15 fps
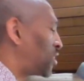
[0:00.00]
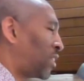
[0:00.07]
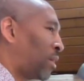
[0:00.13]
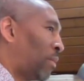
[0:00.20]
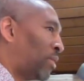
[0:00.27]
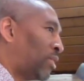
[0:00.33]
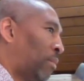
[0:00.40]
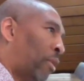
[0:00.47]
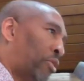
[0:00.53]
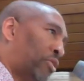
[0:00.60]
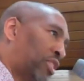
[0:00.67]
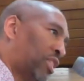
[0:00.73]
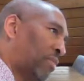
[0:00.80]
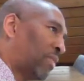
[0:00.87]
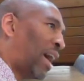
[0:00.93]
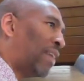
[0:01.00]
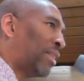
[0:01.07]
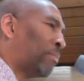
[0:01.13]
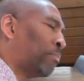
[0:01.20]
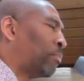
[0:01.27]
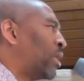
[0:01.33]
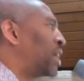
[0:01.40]
It's nothing but the mercies of
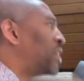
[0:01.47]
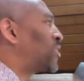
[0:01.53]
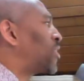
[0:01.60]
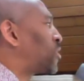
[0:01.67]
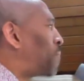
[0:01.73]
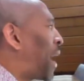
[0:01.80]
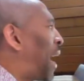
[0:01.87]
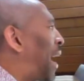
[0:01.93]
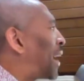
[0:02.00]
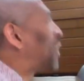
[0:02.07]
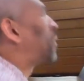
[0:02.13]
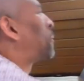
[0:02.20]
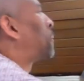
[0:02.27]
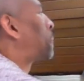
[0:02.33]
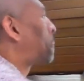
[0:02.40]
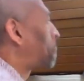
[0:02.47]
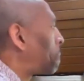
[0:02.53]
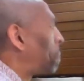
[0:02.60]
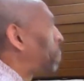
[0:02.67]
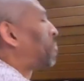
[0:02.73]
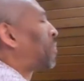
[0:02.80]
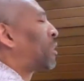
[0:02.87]
God that brings us back
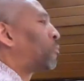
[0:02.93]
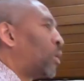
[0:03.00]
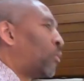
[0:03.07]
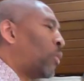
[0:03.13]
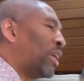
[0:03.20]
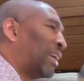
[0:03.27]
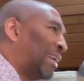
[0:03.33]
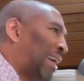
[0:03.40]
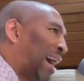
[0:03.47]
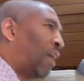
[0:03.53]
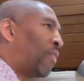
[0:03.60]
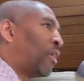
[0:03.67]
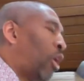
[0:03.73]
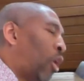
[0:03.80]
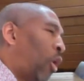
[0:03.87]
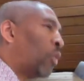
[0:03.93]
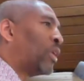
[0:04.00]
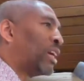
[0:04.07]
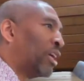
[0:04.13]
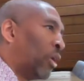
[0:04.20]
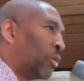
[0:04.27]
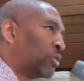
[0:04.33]
when we allow the
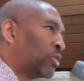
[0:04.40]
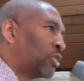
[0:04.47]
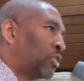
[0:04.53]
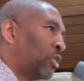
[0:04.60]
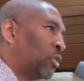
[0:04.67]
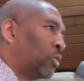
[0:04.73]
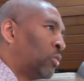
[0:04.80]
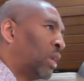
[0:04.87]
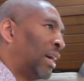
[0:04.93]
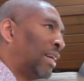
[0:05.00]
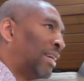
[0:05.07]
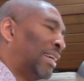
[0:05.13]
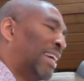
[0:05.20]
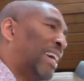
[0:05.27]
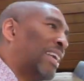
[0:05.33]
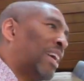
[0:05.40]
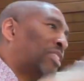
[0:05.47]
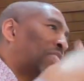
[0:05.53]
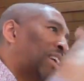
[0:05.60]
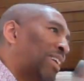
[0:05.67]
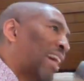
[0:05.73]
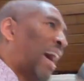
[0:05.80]
Holy Ghost to lead
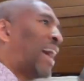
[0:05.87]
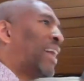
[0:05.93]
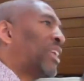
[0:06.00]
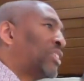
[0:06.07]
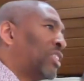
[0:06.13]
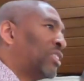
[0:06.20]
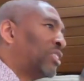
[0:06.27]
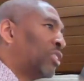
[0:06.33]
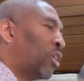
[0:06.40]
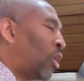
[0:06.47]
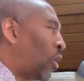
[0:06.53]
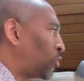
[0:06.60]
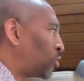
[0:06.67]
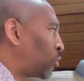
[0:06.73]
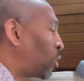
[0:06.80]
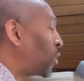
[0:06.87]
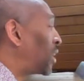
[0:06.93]
us and guide us into all.